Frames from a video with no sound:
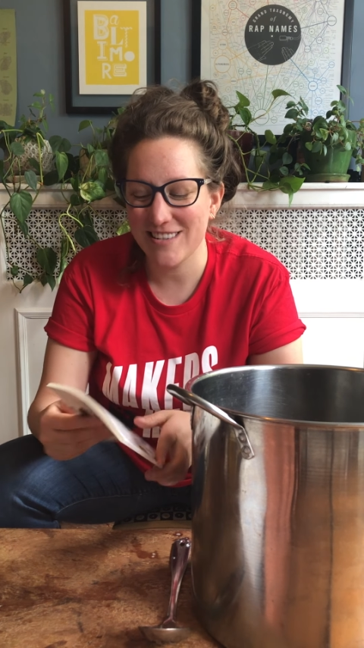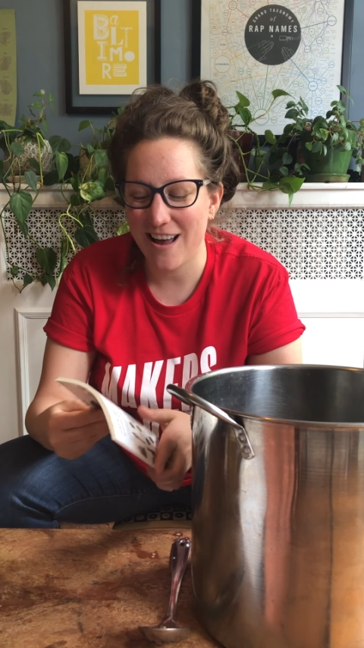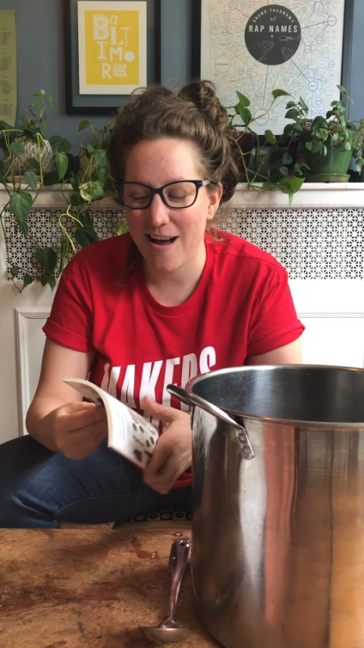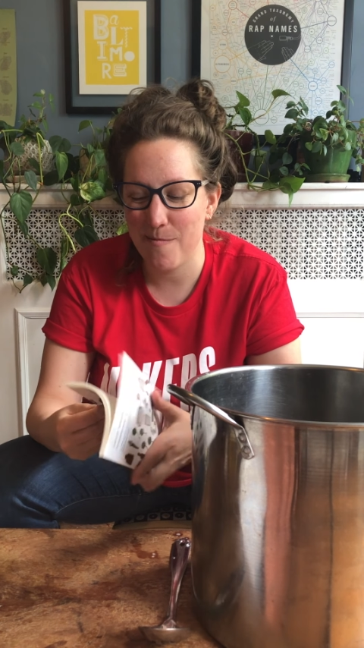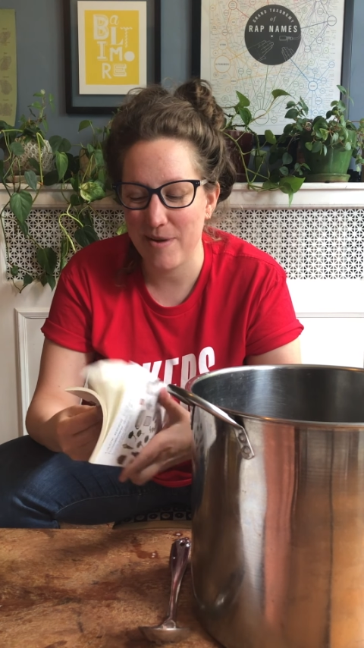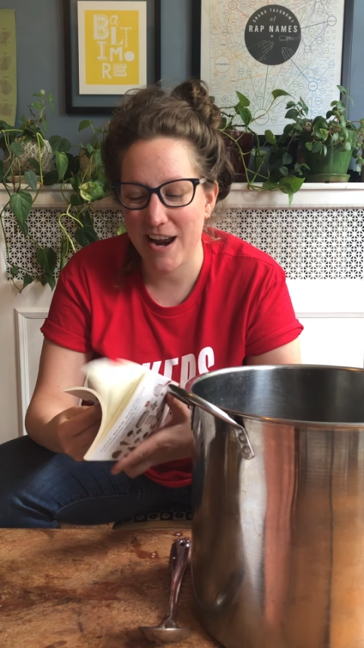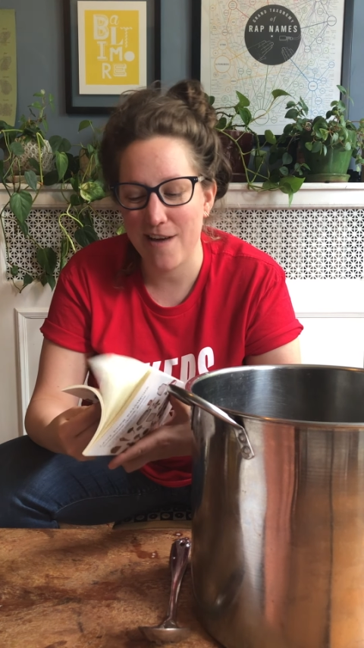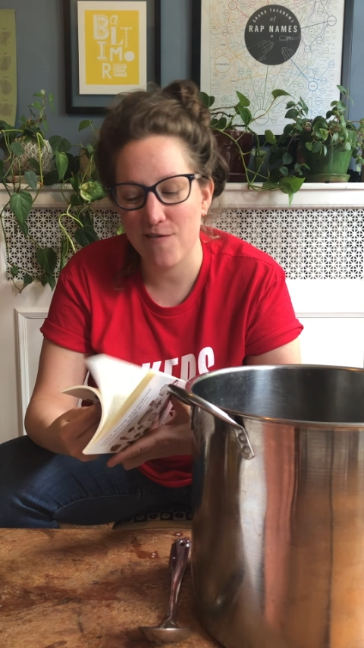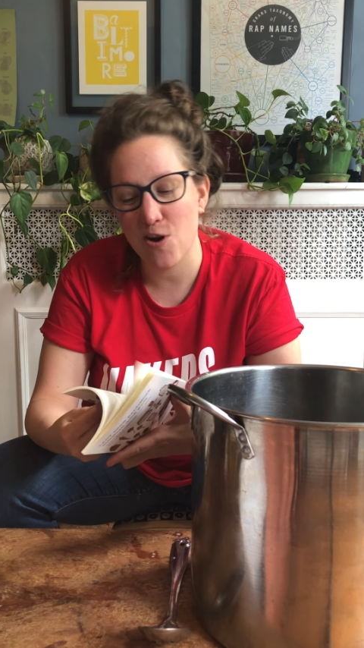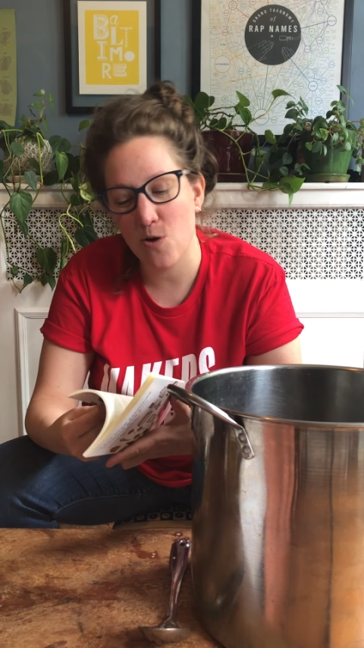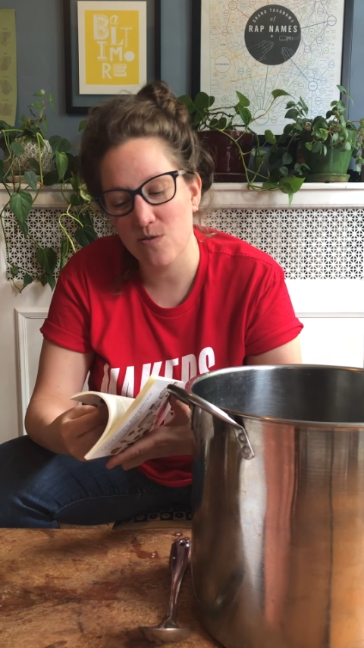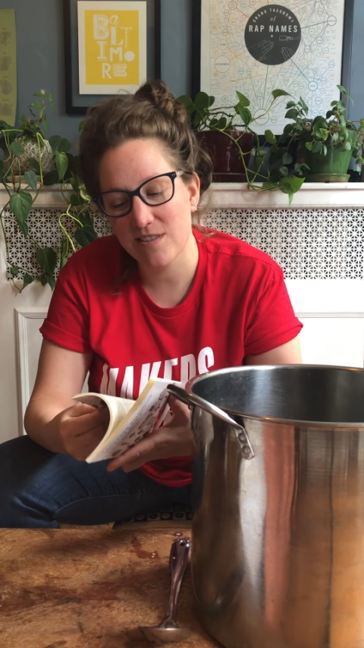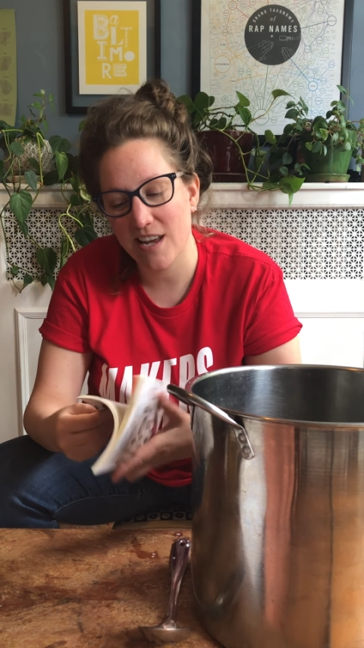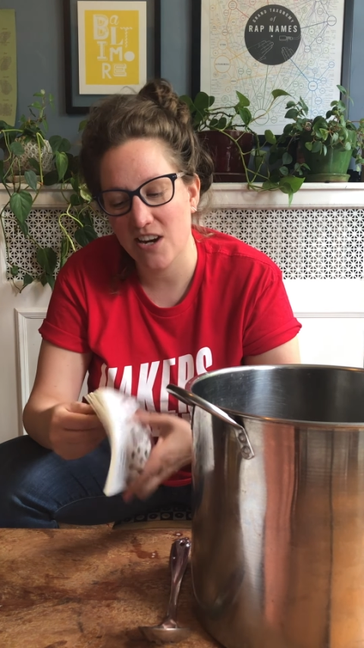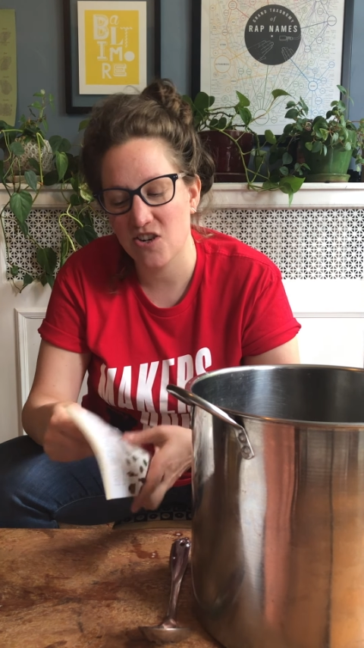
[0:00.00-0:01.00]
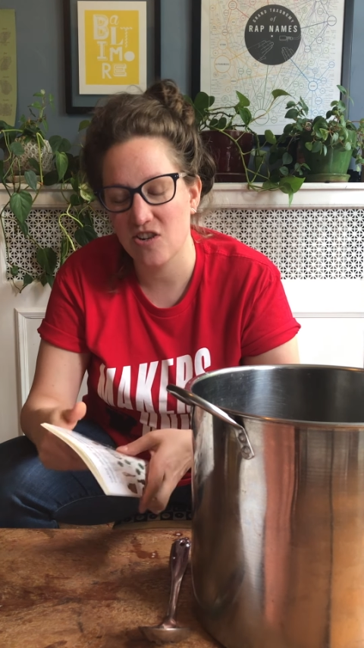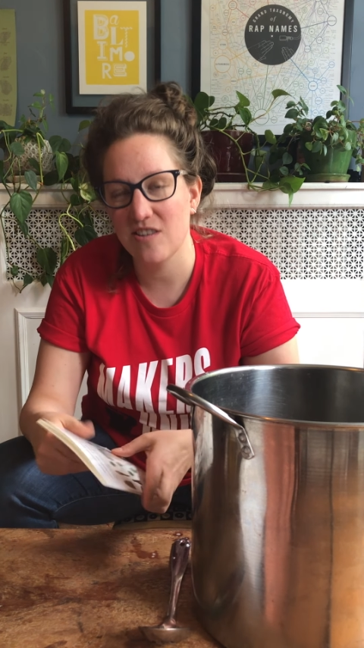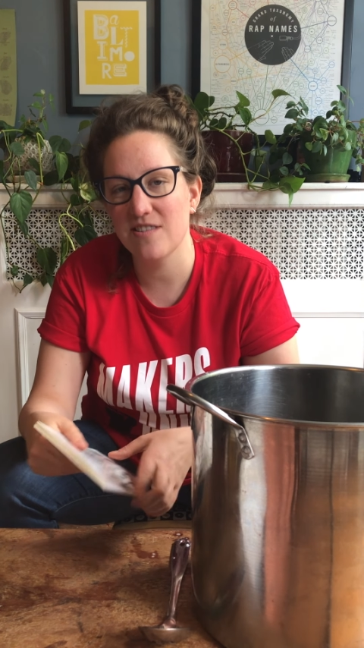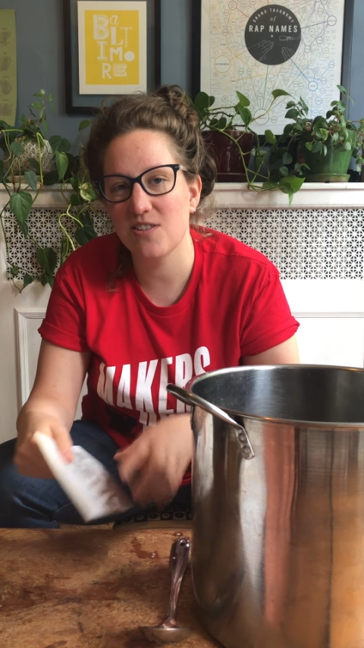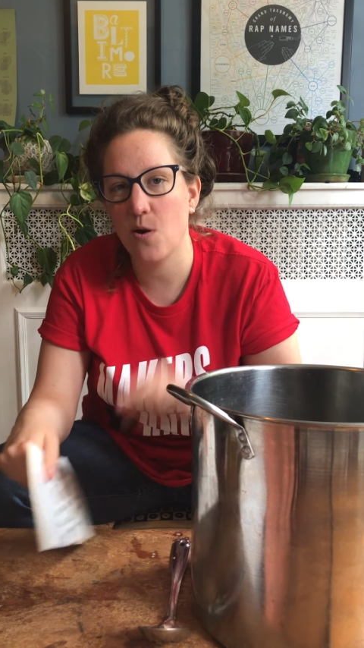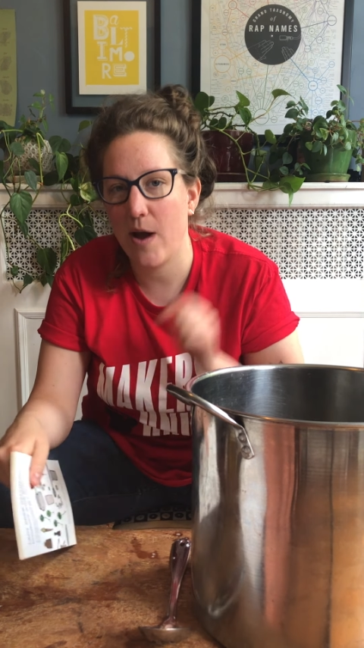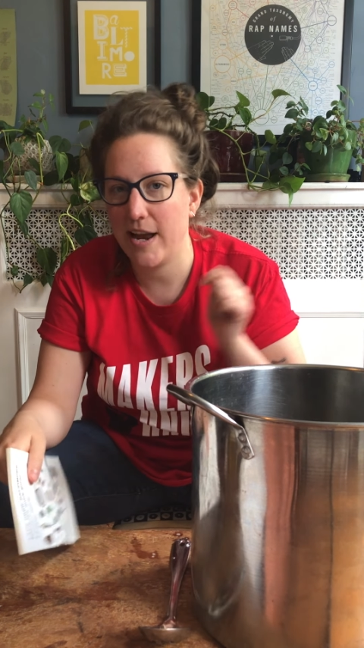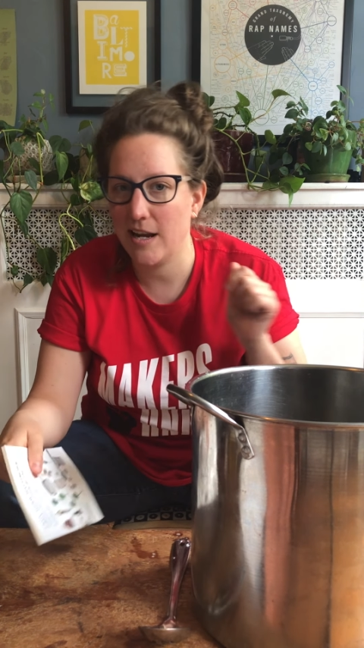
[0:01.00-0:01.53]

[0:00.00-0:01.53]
and I have notes sections so I